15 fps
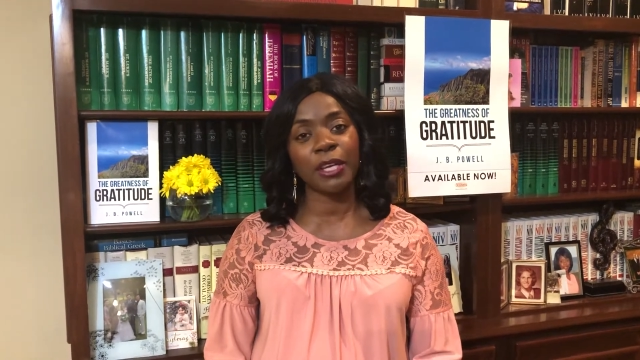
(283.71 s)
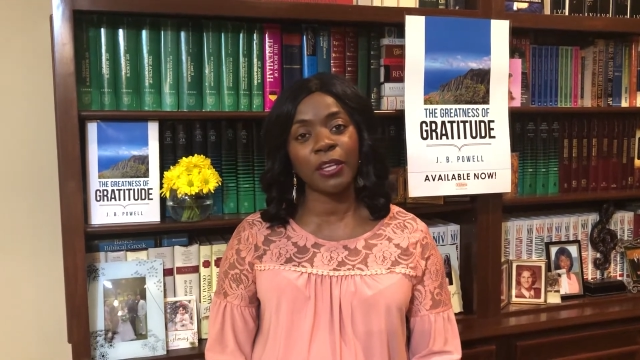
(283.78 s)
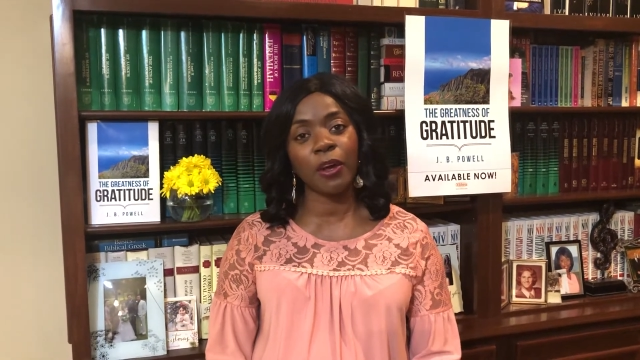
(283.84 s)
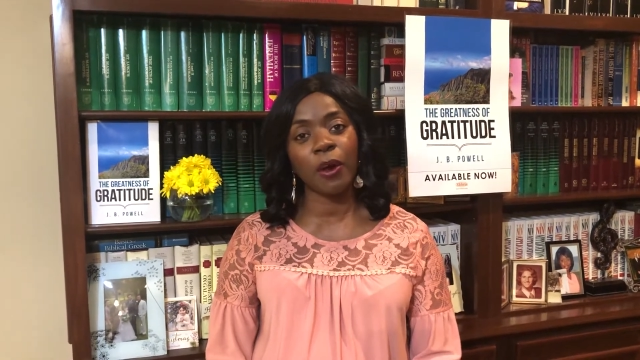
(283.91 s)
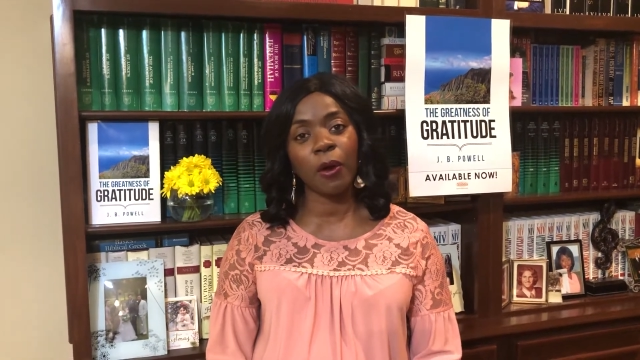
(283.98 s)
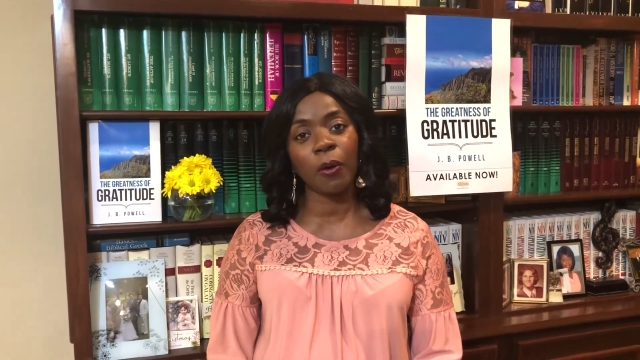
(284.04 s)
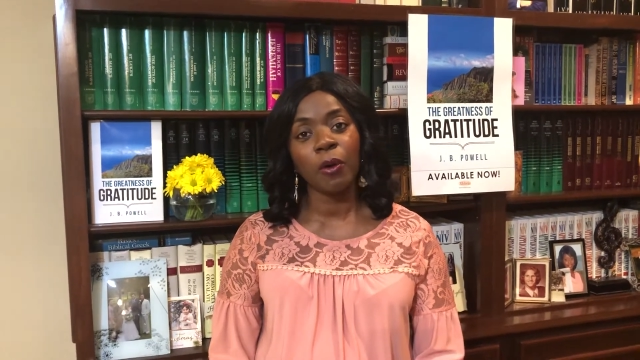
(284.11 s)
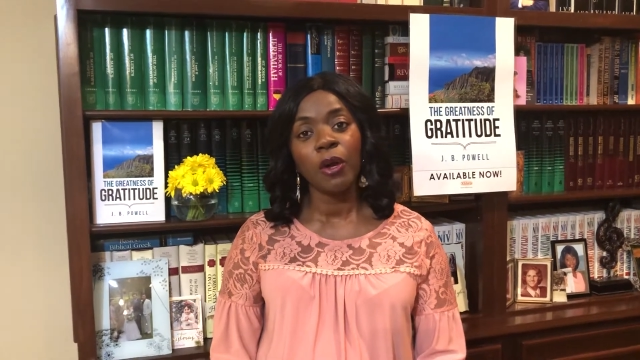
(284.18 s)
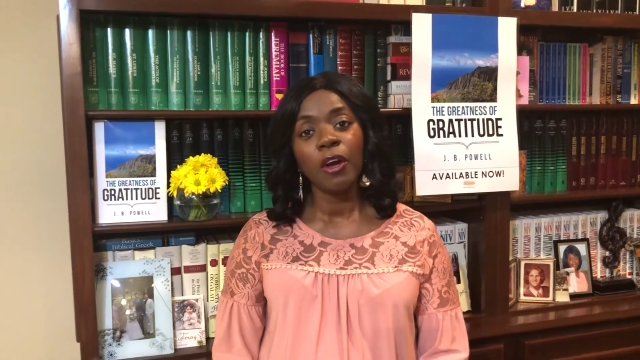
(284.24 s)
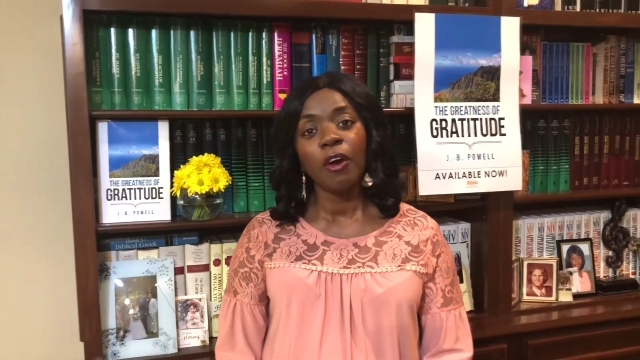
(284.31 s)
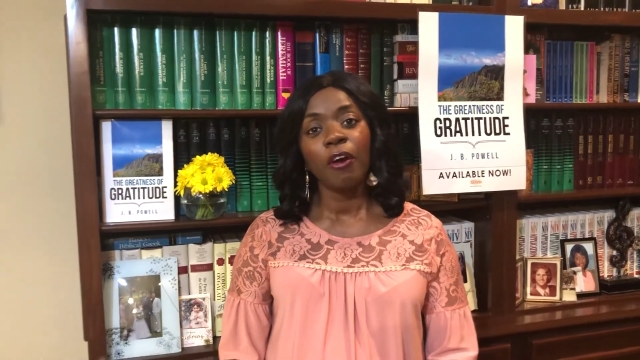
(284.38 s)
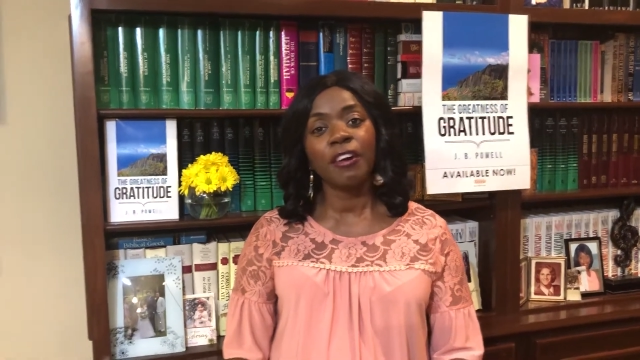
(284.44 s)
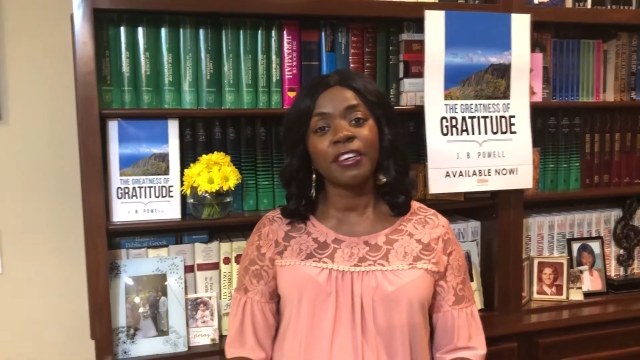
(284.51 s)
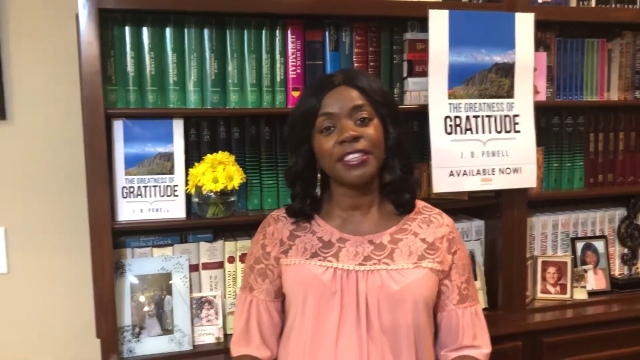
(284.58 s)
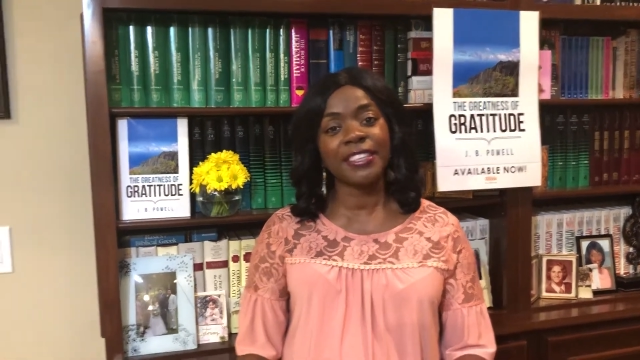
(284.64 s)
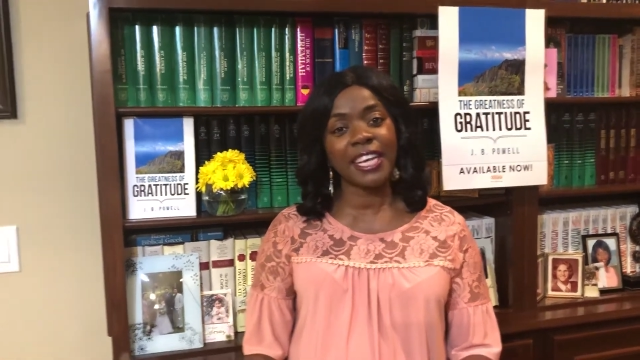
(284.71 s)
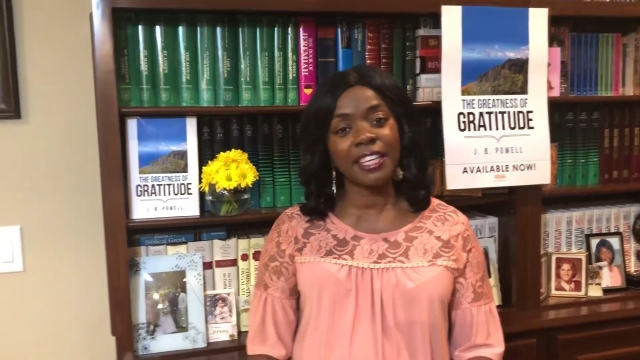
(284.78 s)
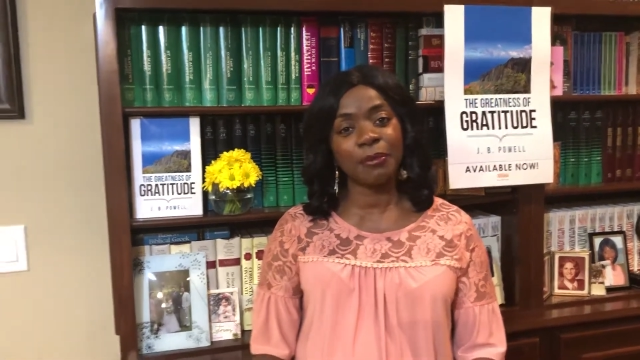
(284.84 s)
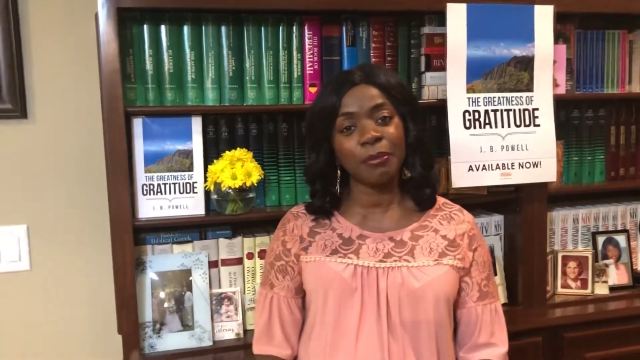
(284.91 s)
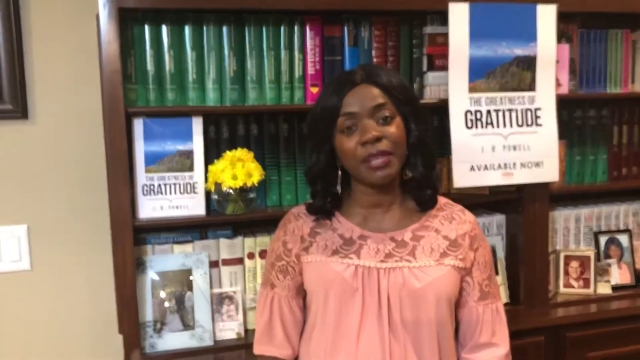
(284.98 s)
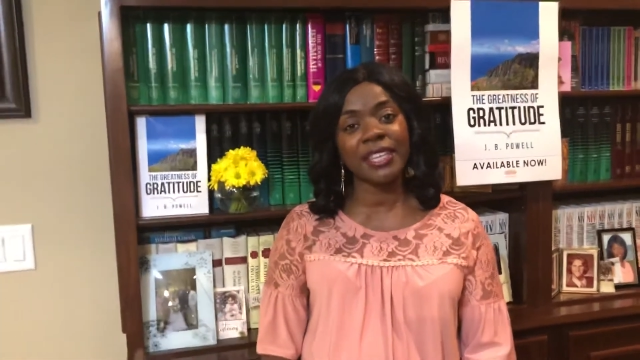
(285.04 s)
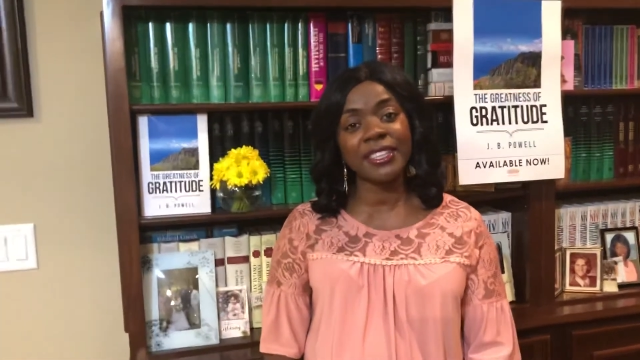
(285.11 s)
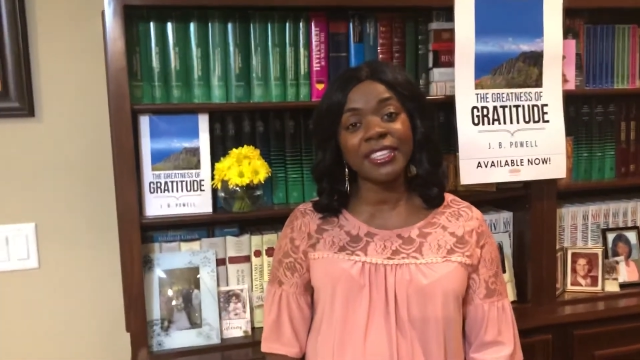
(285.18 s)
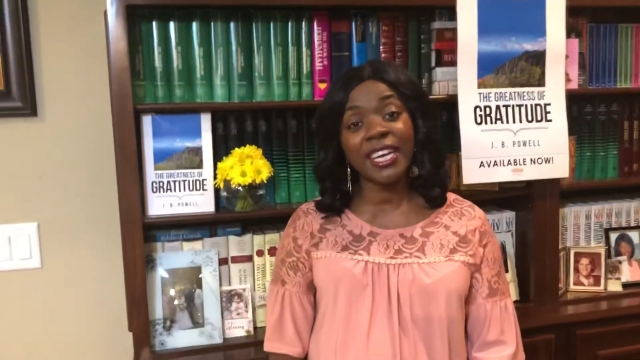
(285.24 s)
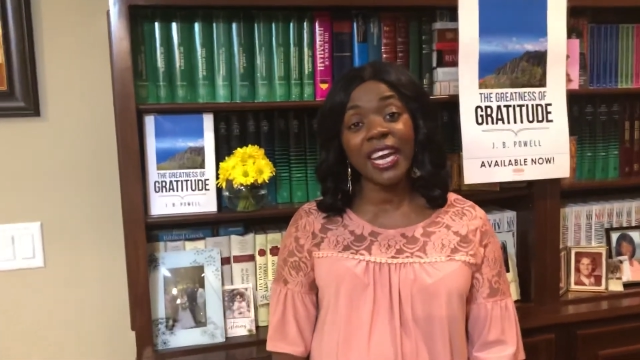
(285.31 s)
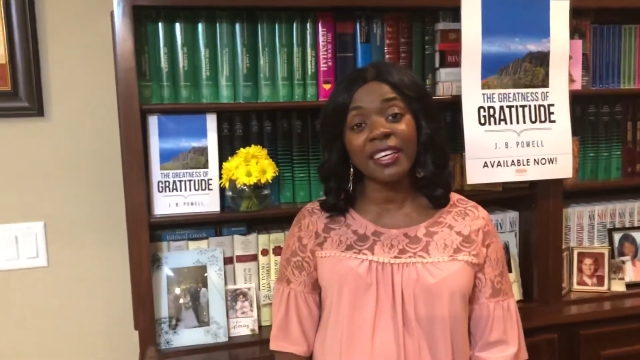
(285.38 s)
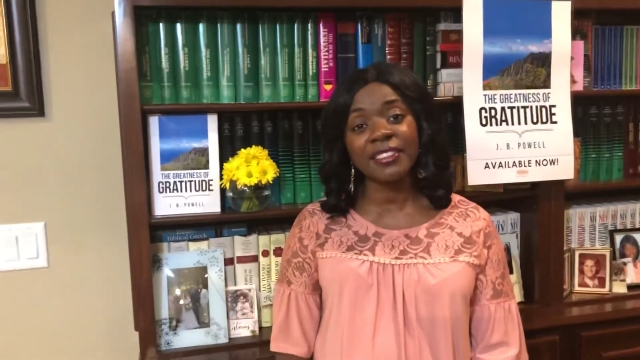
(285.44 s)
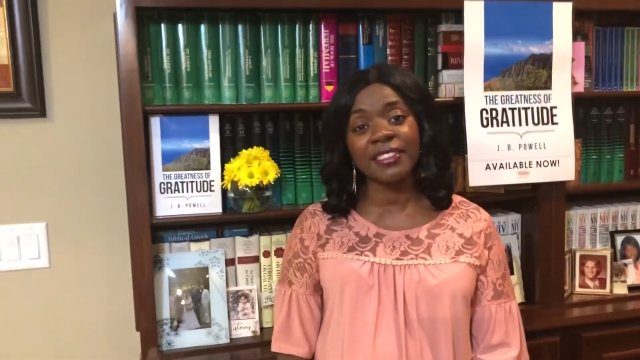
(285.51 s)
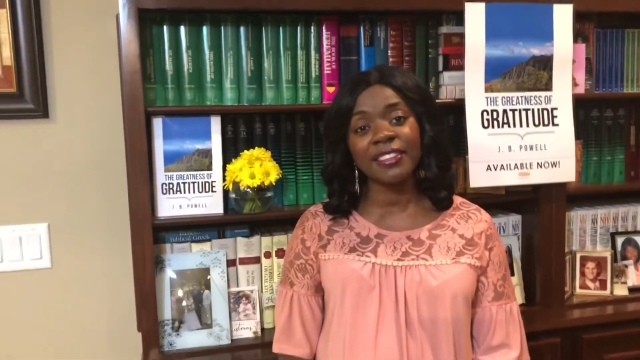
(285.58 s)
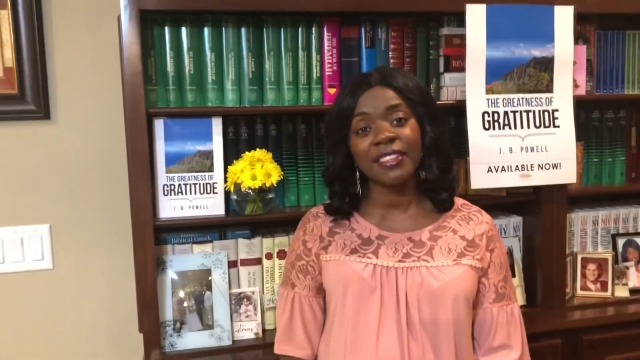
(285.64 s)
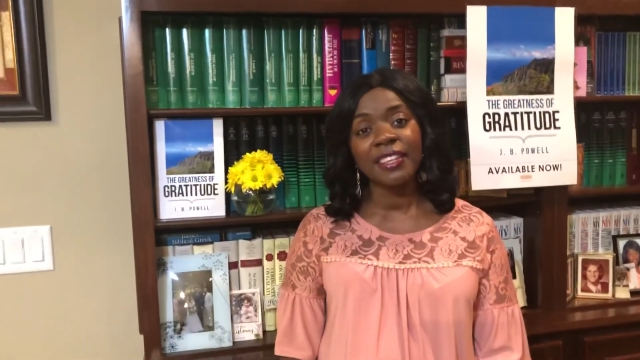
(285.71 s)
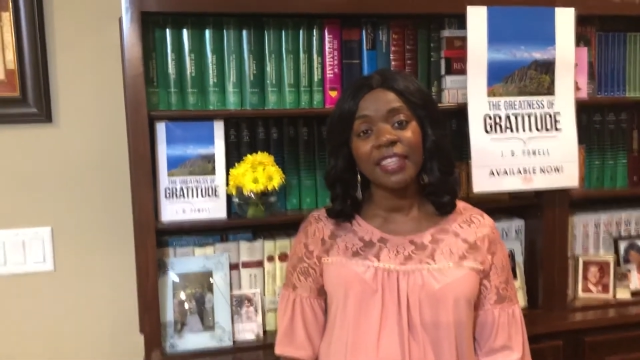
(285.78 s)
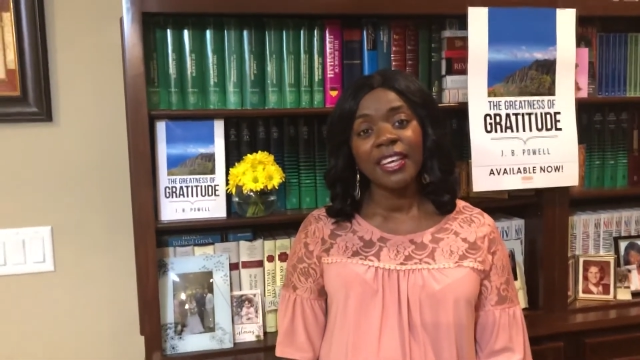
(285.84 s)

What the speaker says: know or send me a text."